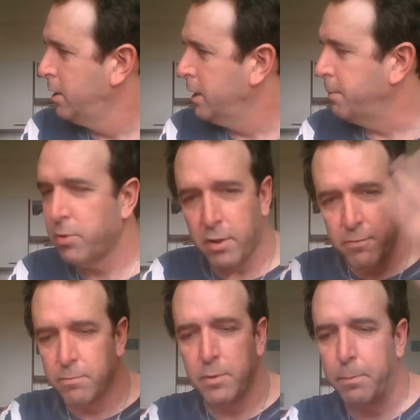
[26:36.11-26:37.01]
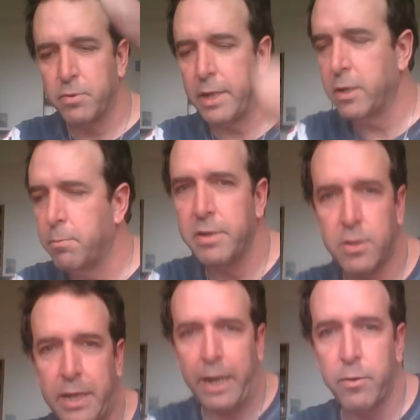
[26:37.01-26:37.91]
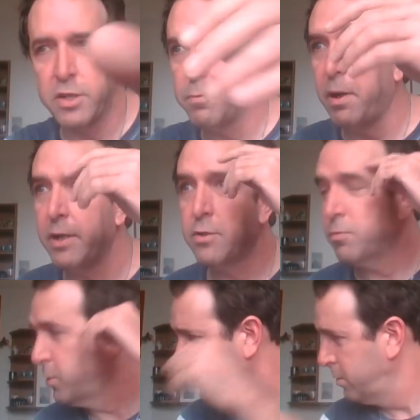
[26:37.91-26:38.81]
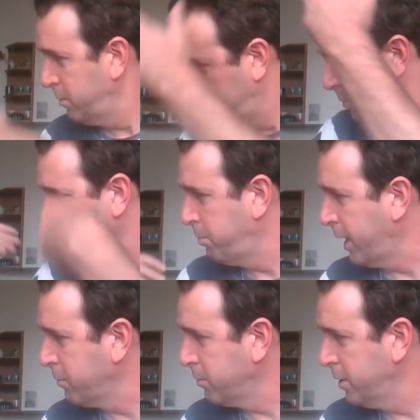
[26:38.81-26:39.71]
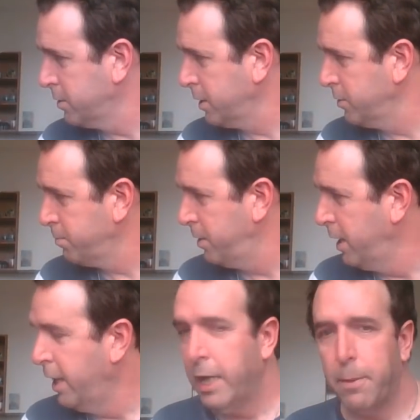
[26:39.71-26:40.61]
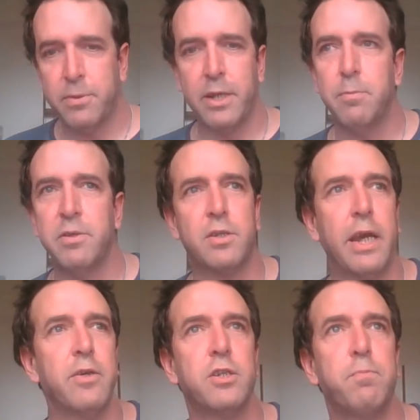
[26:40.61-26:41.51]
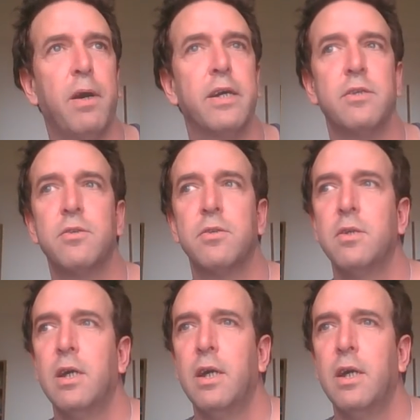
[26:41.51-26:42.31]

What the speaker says: He pretended to be Scary Spice. She was the black one, right? Scary Spice. He pretended to be Scary Spice.